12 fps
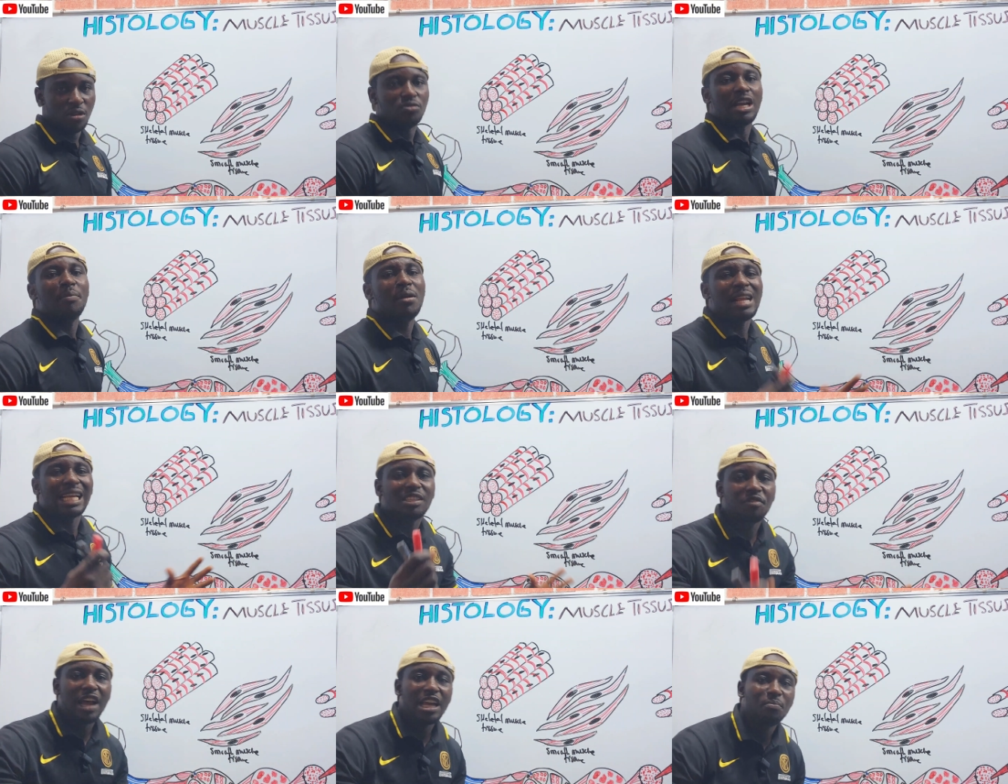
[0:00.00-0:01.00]
They are being
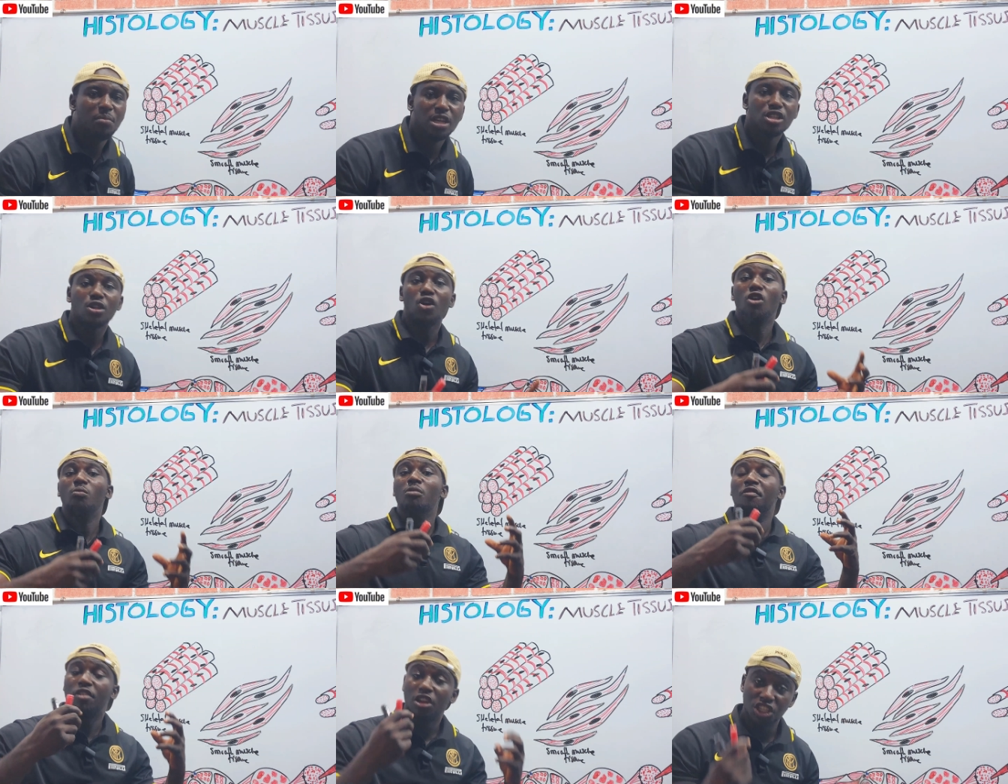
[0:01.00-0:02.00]
classified based on
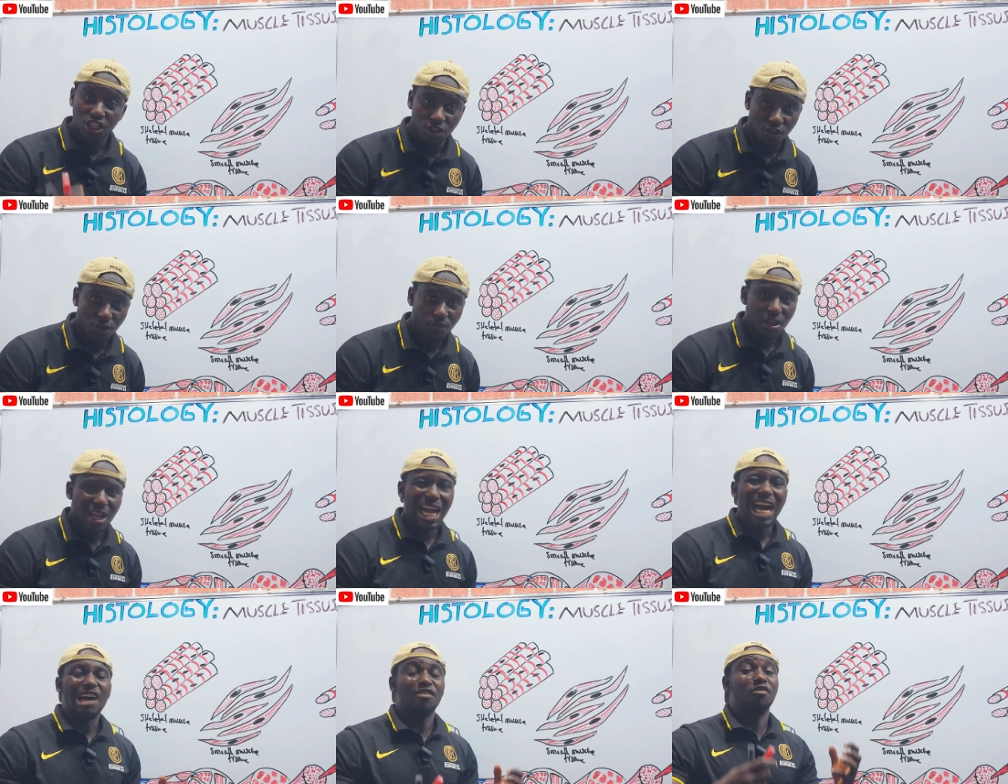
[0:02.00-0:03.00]
morphological
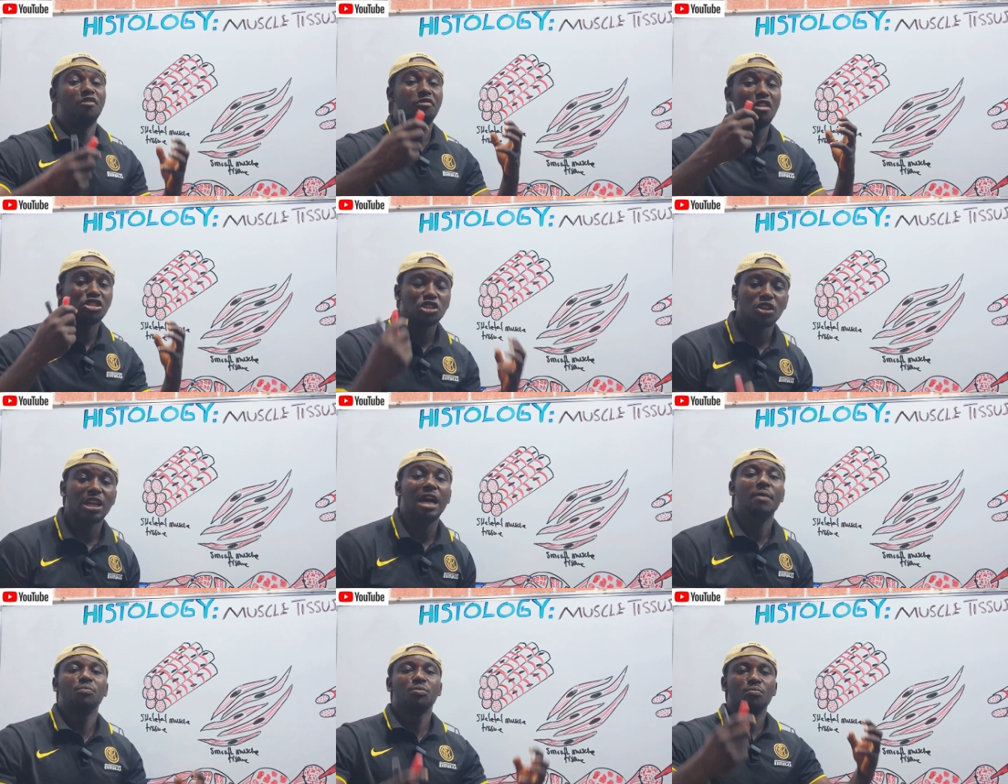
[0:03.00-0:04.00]
and
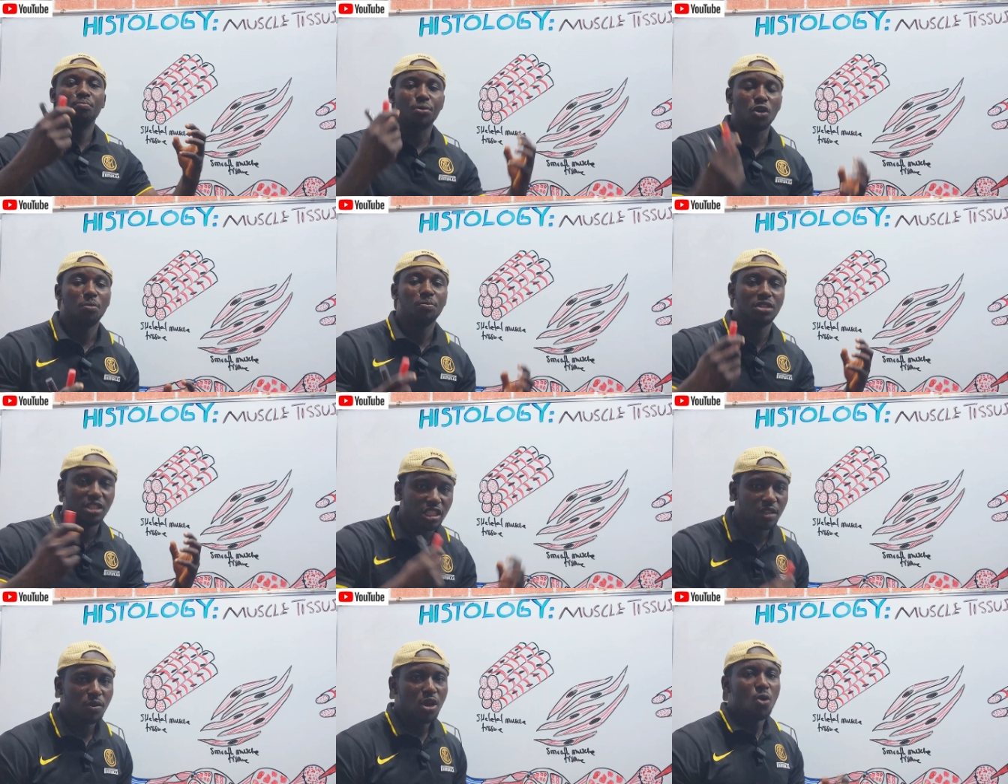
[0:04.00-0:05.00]
functional
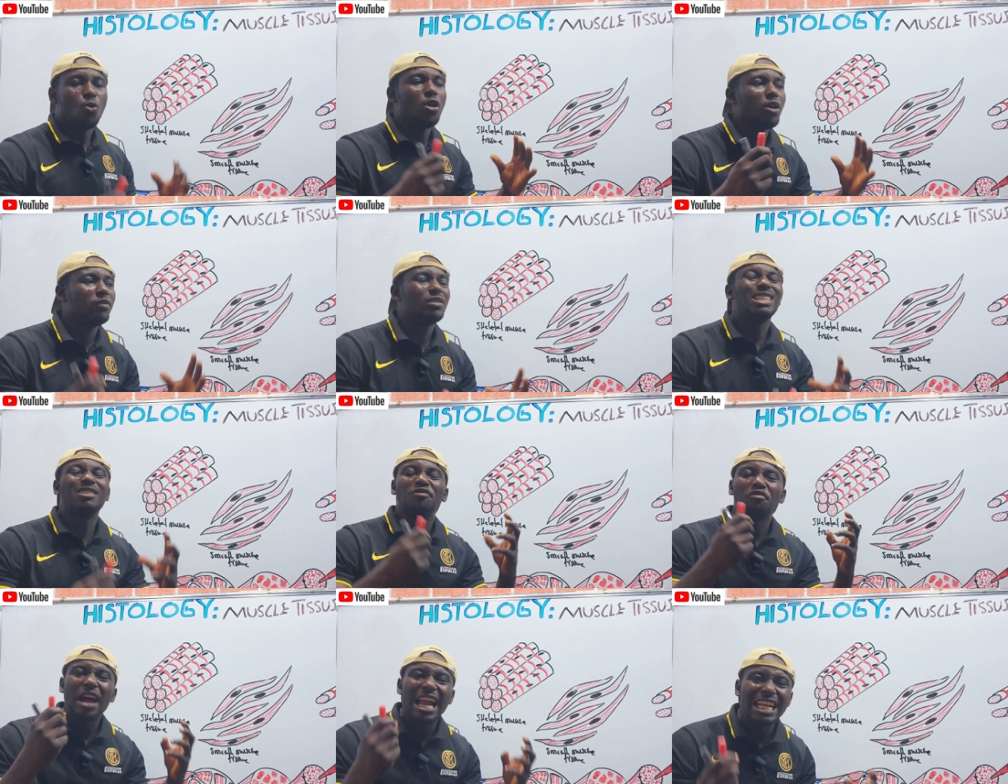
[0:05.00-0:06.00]
properties. One of the
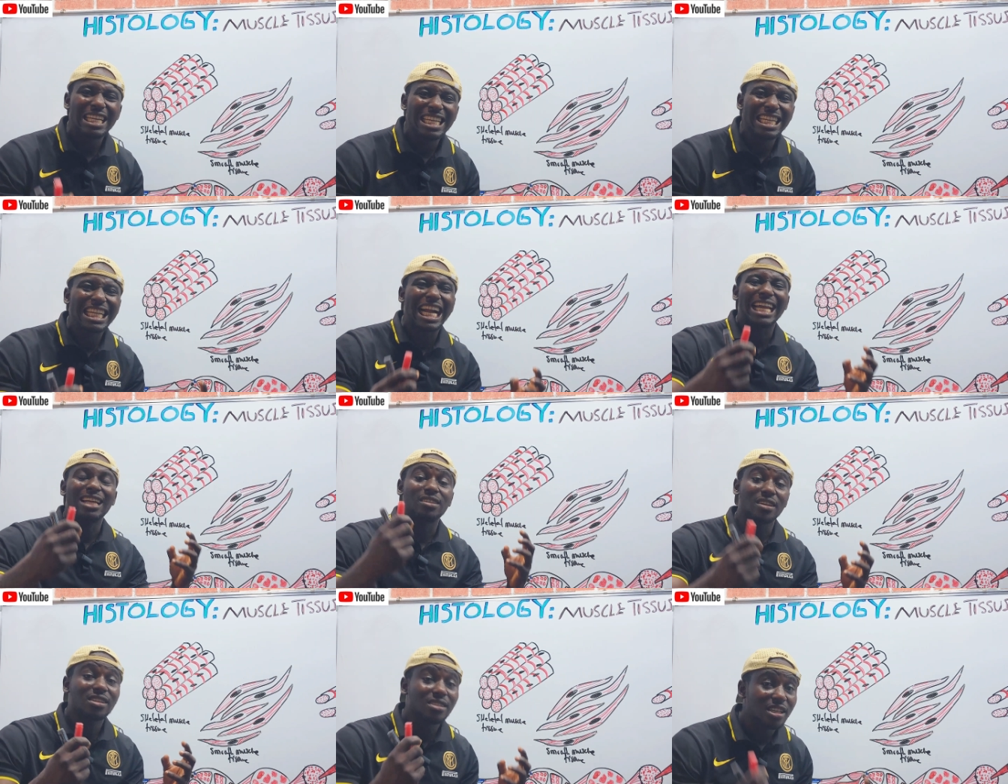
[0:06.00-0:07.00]
defining
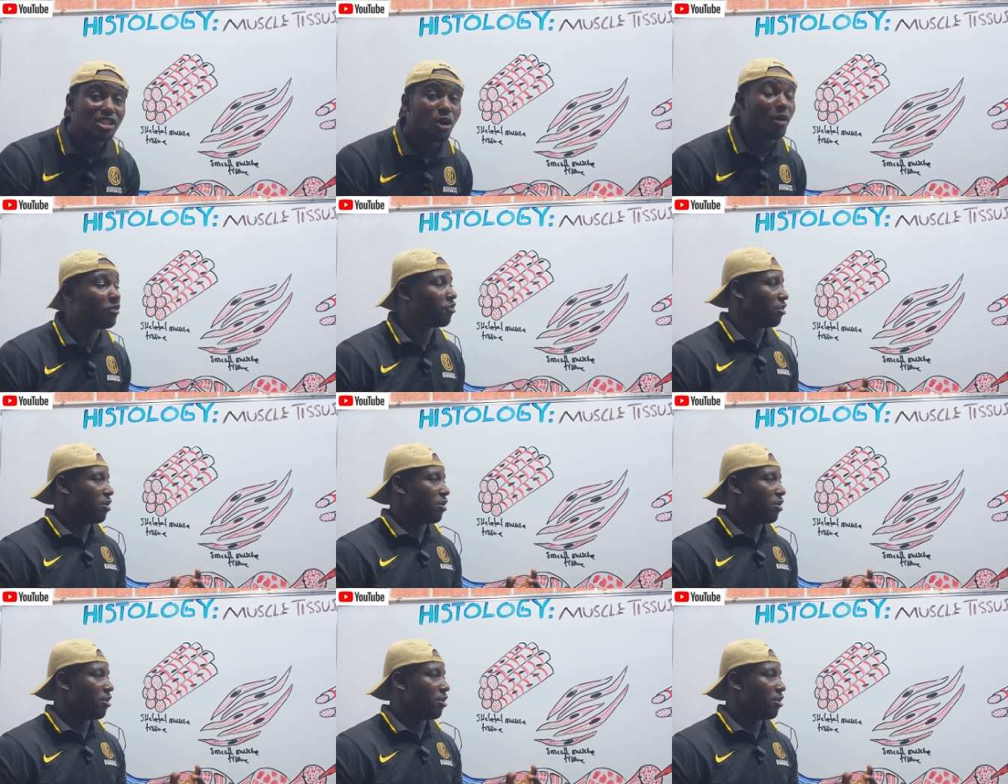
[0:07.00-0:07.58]
characteristics of